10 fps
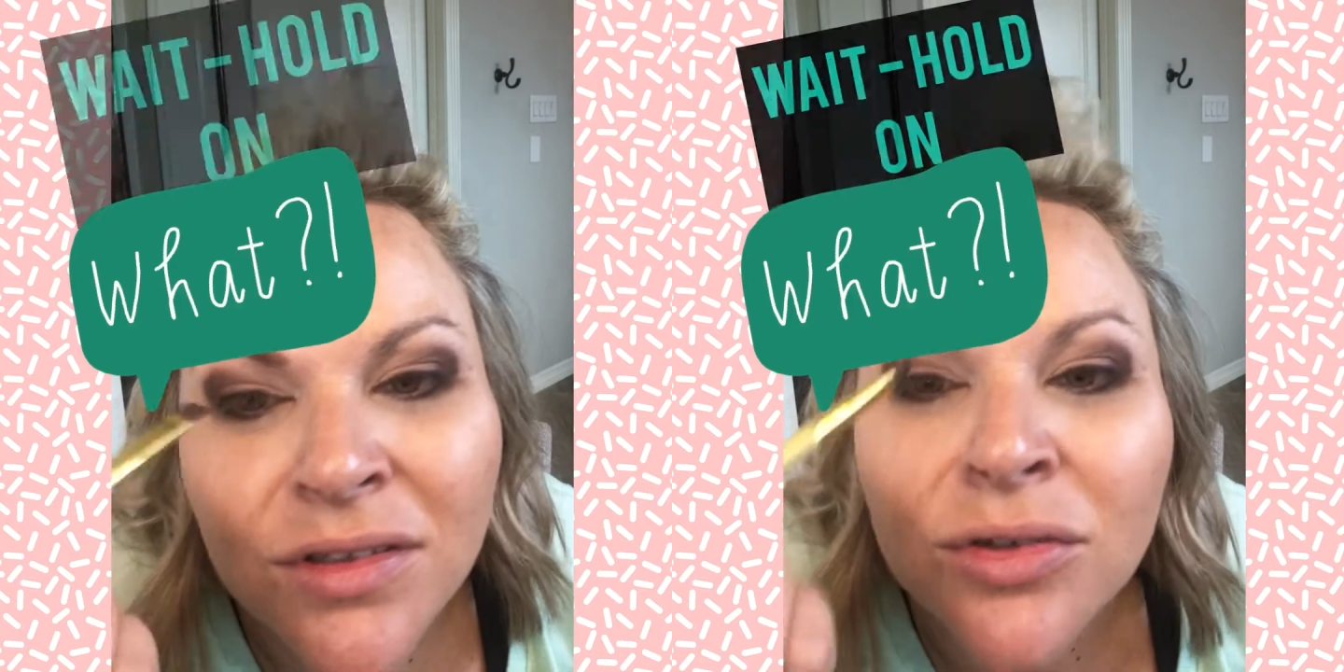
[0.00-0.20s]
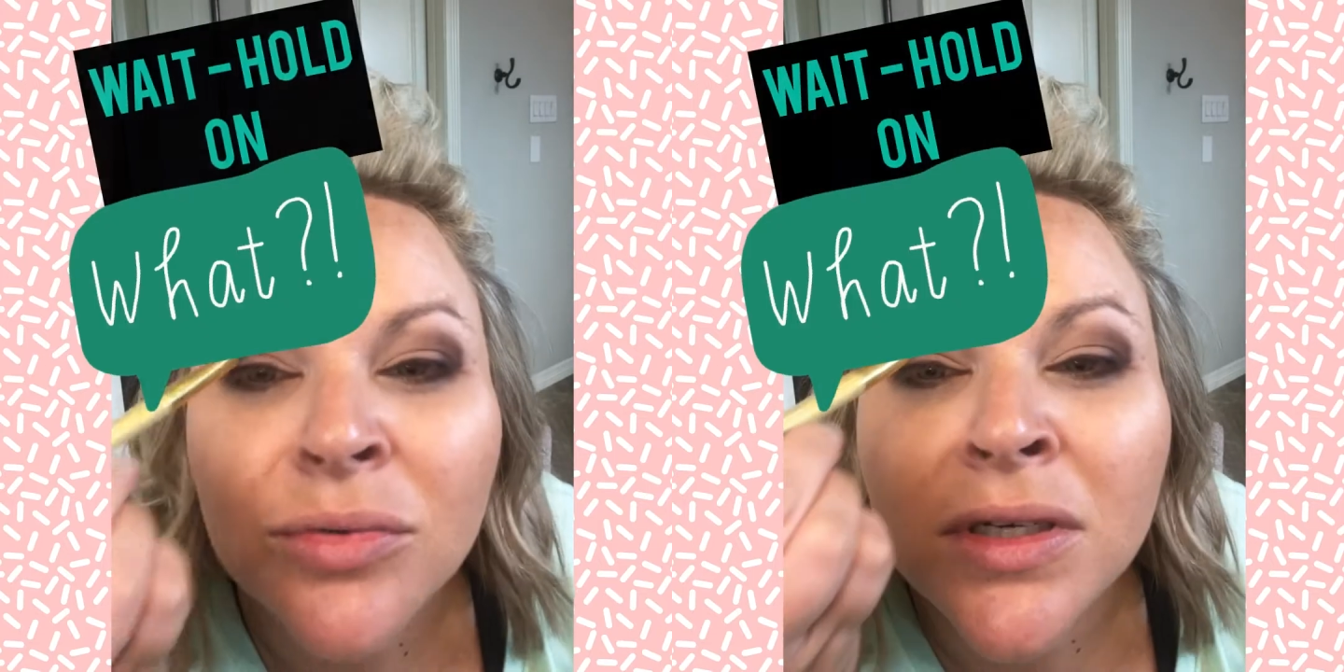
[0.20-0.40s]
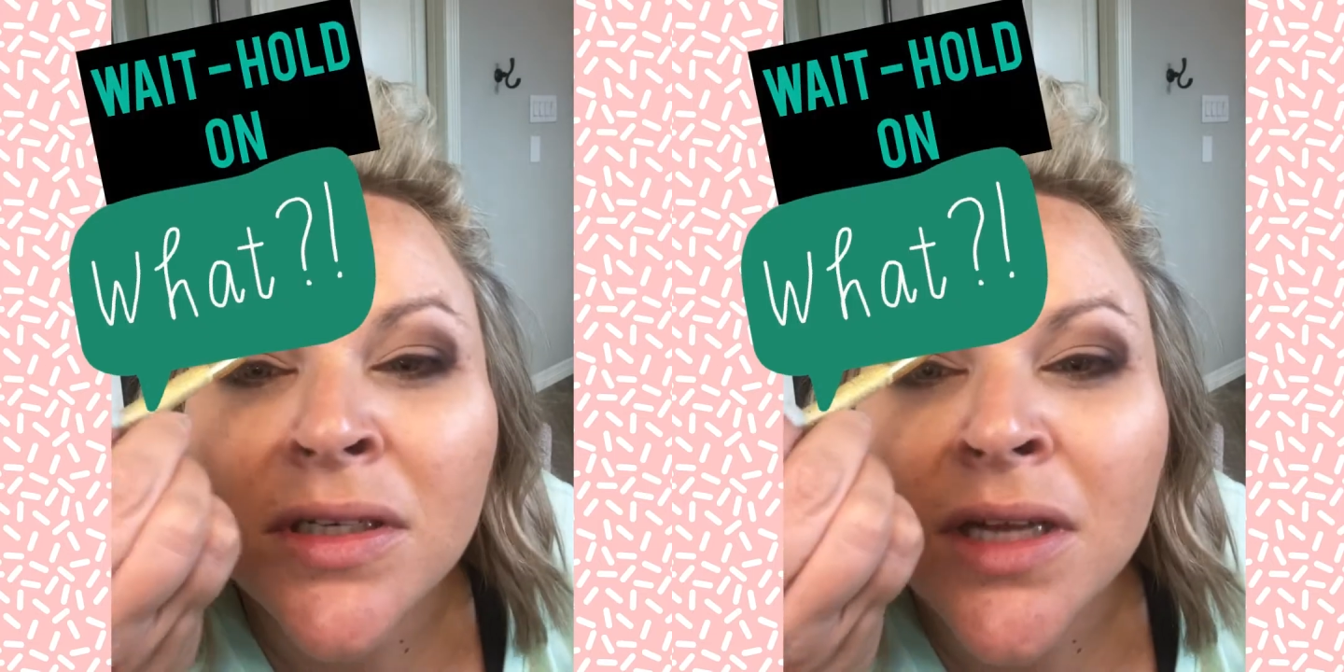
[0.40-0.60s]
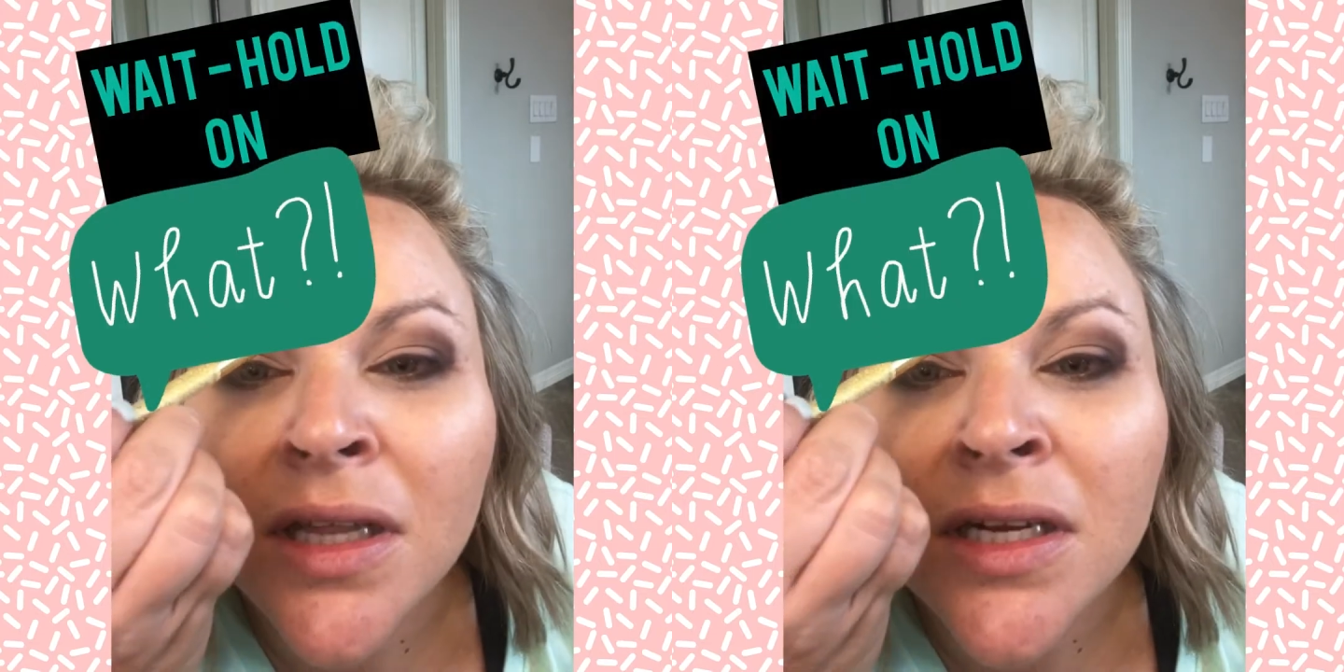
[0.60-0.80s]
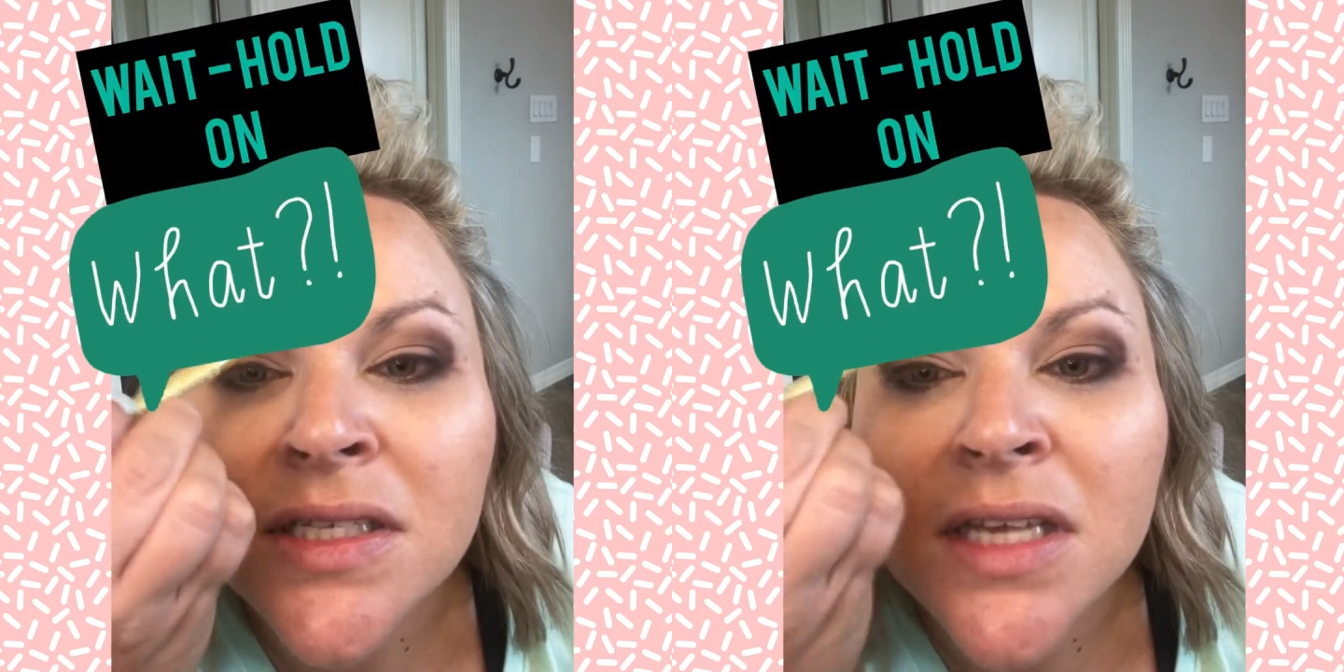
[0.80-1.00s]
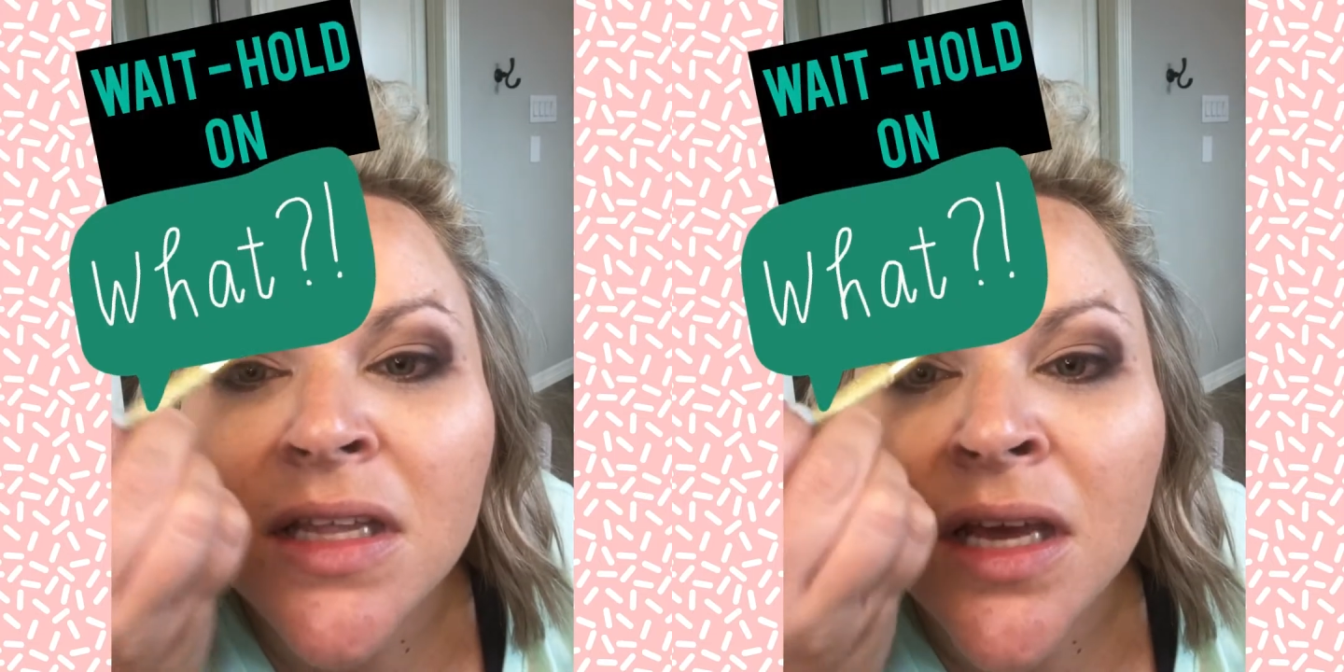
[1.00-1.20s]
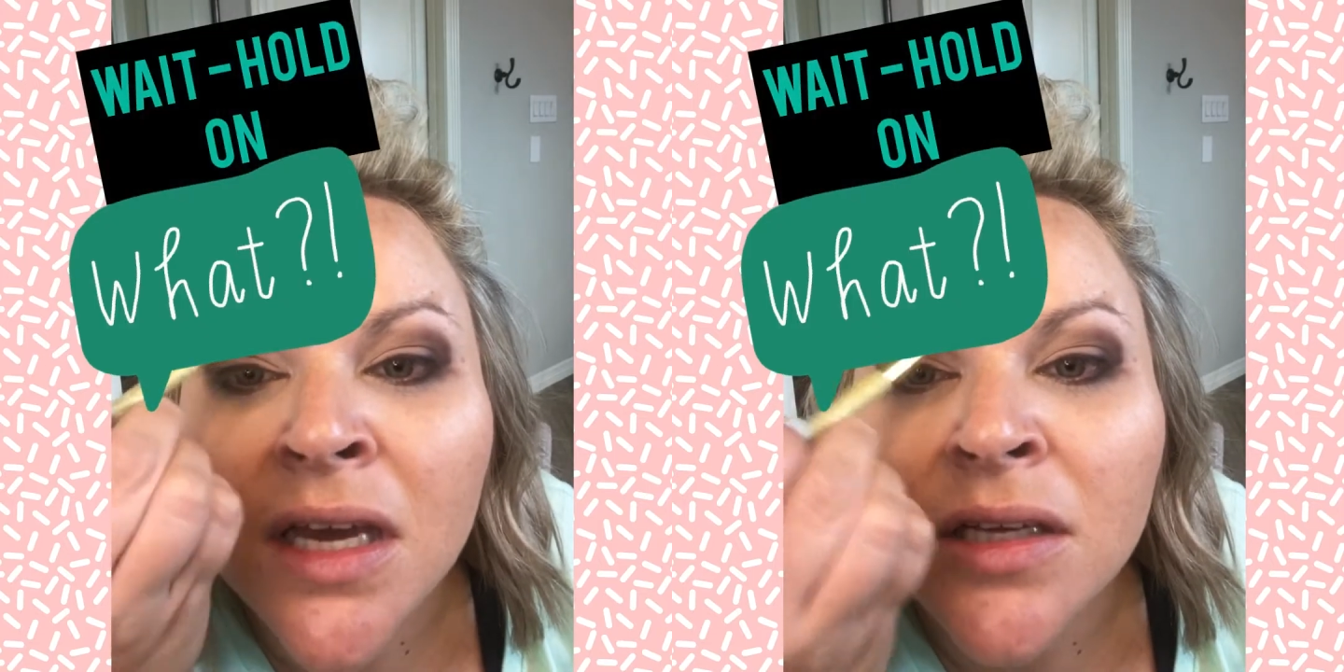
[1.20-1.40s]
you know what, now that I say that,